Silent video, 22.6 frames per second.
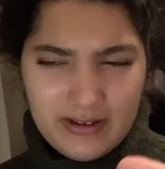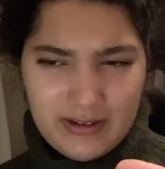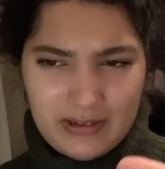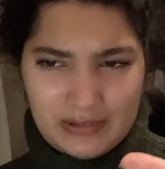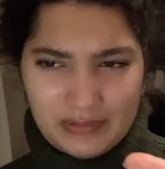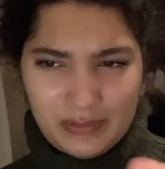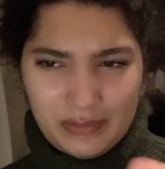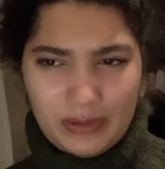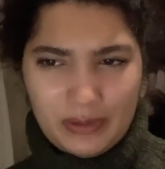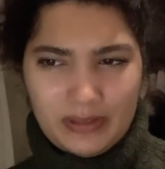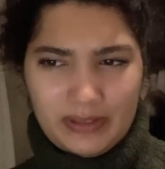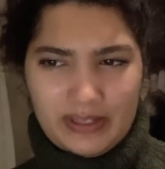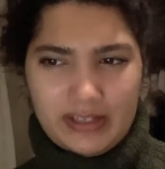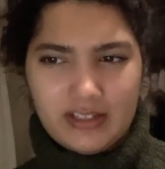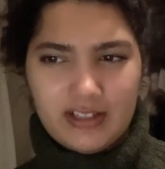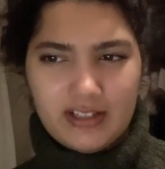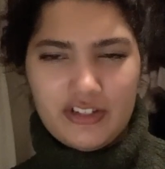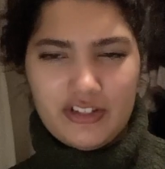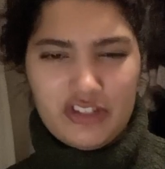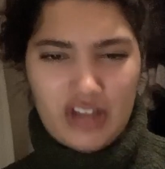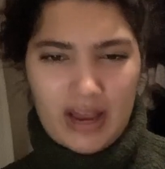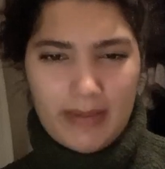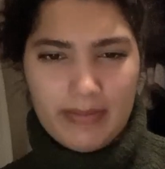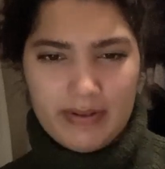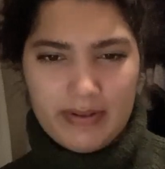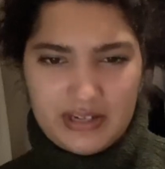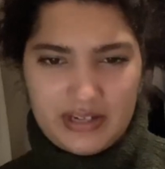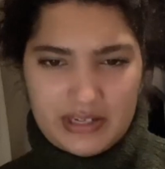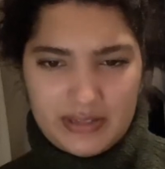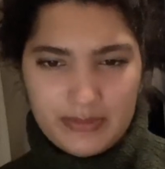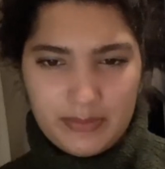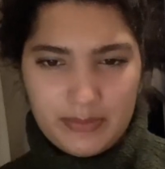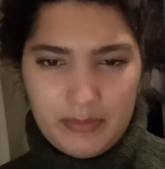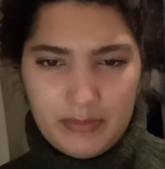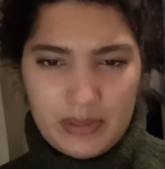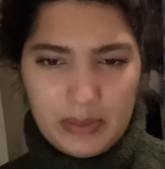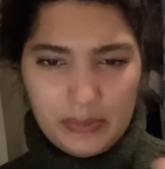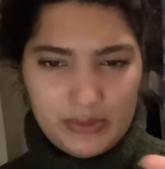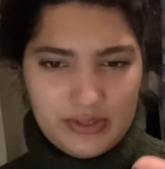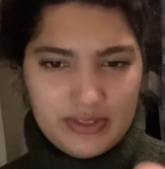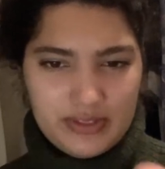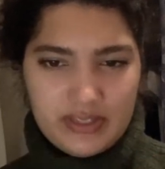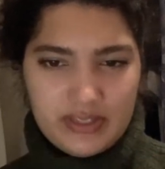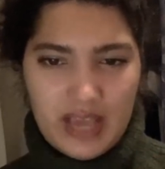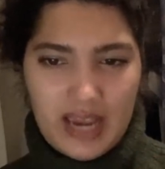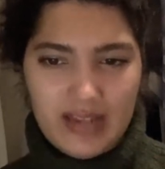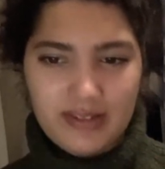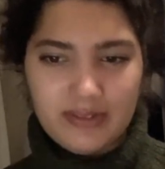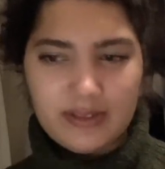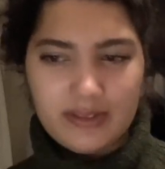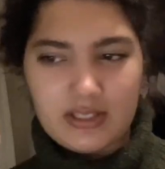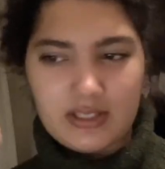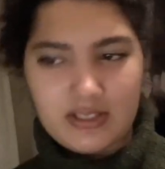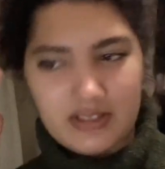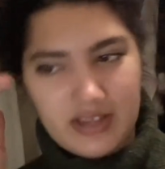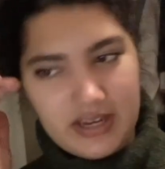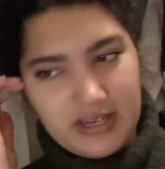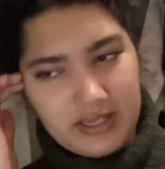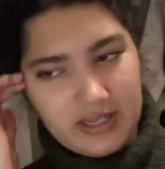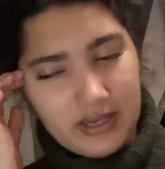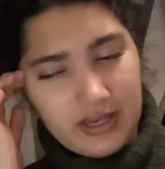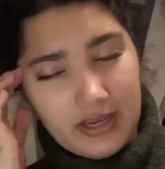of what like a Japanese meal set looks like,